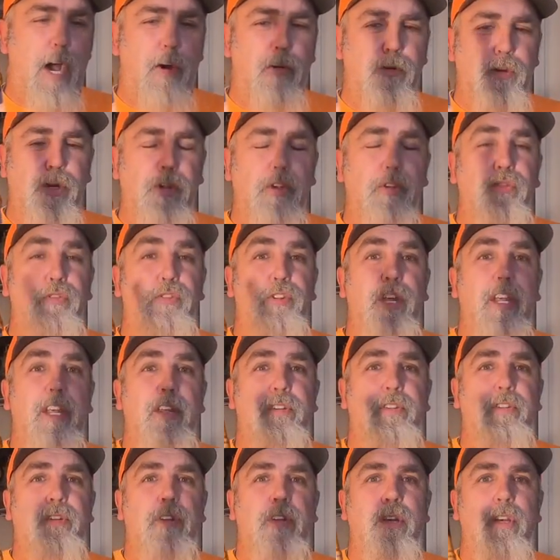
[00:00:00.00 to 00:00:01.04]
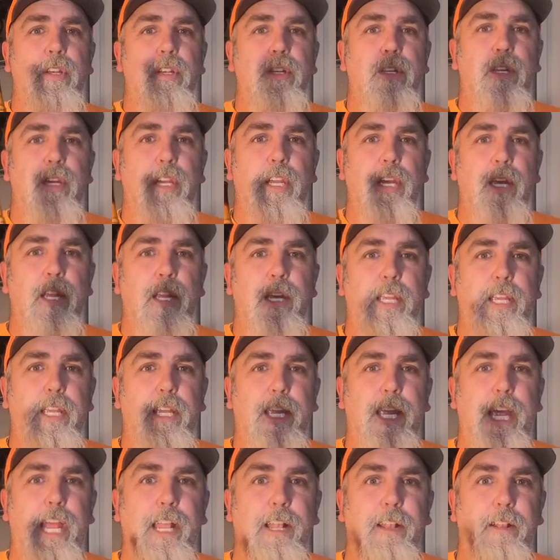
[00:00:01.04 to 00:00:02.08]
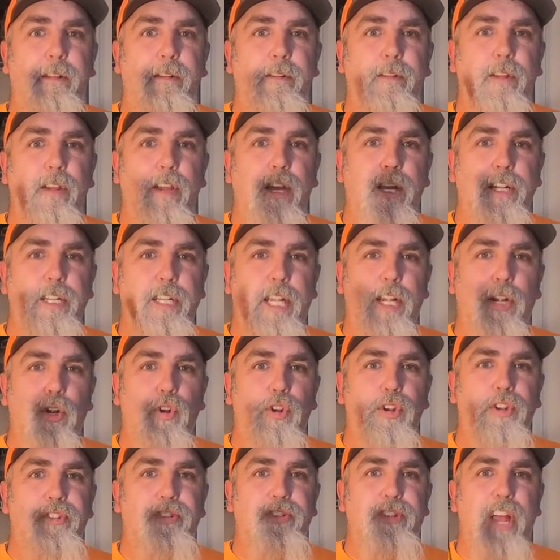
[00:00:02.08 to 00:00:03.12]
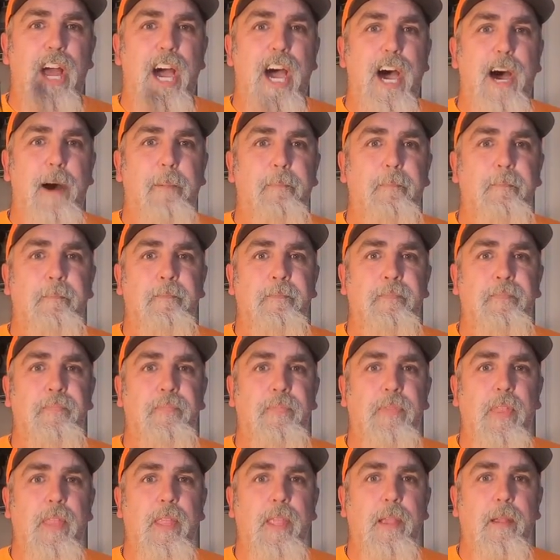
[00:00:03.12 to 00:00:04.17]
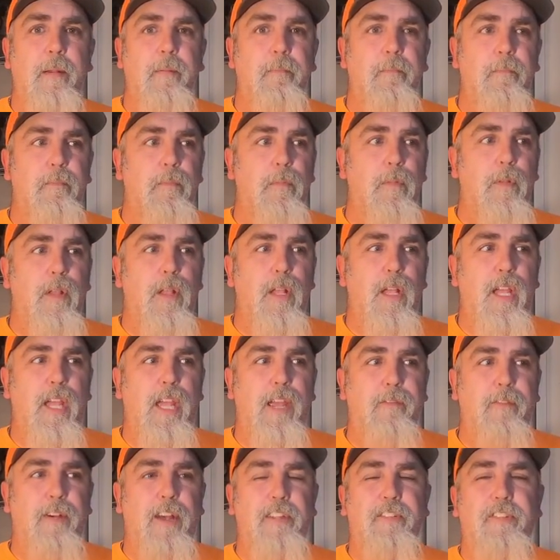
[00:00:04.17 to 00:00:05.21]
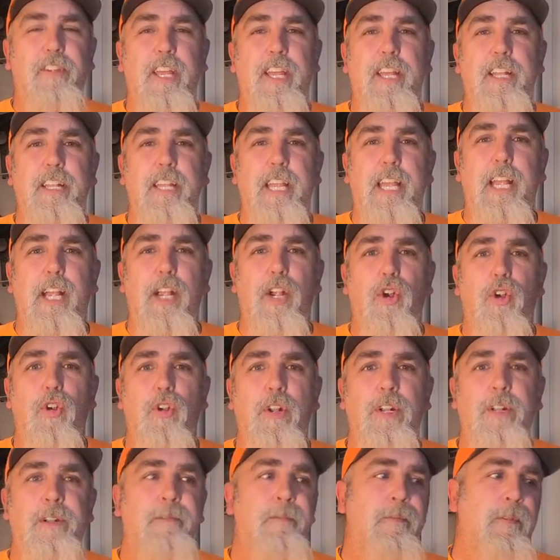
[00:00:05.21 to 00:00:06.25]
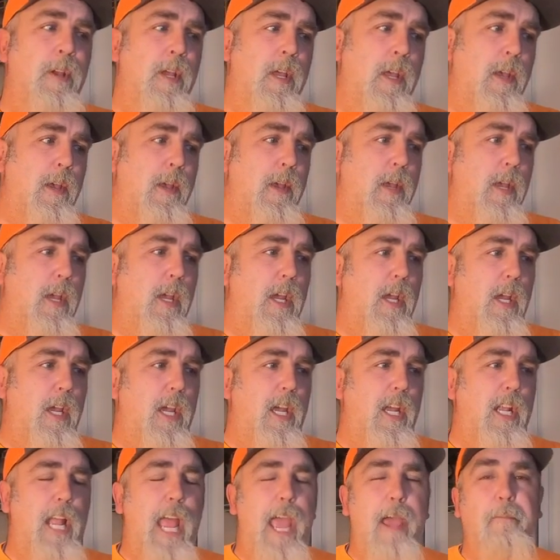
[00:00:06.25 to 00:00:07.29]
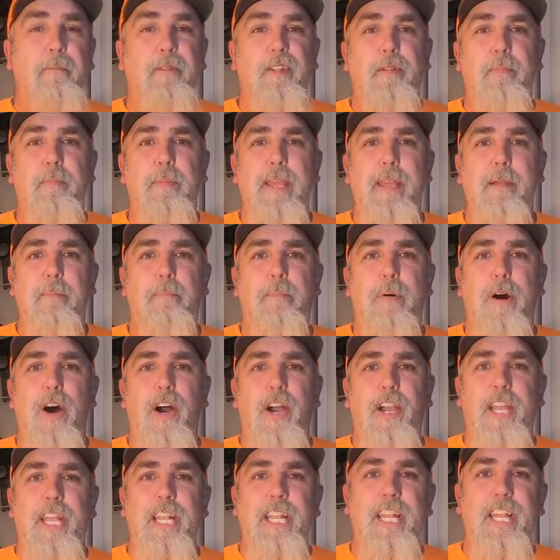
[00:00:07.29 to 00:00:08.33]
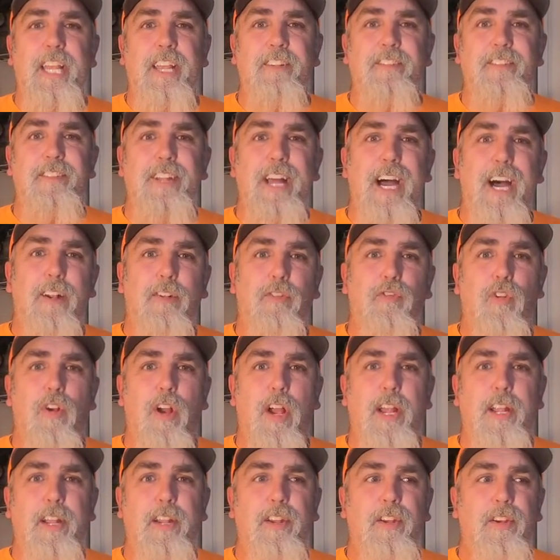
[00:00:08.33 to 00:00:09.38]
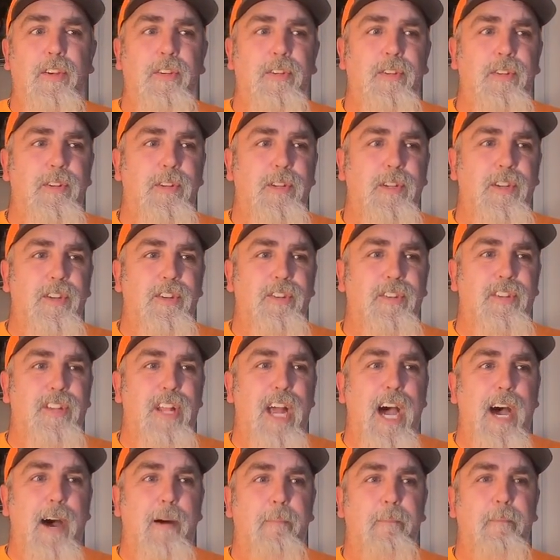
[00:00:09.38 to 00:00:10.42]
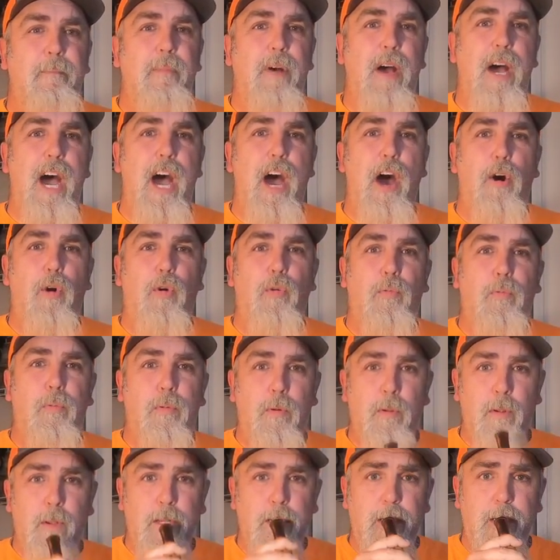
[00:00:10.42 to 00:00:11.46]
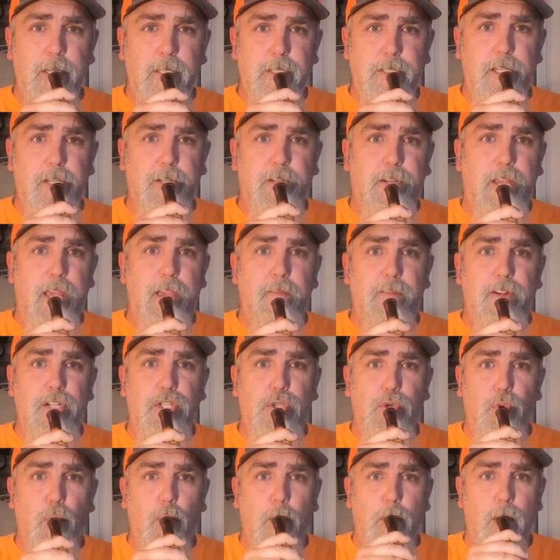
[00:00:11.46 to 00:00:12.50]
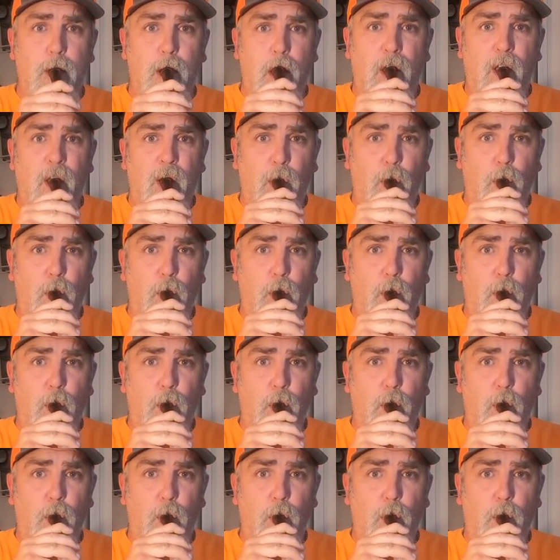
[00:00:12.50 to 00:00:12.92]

I'll use this to get a deer to stop. If I see a deer and it happens to be a buck and he's not trying to, to stop, I'll just give a short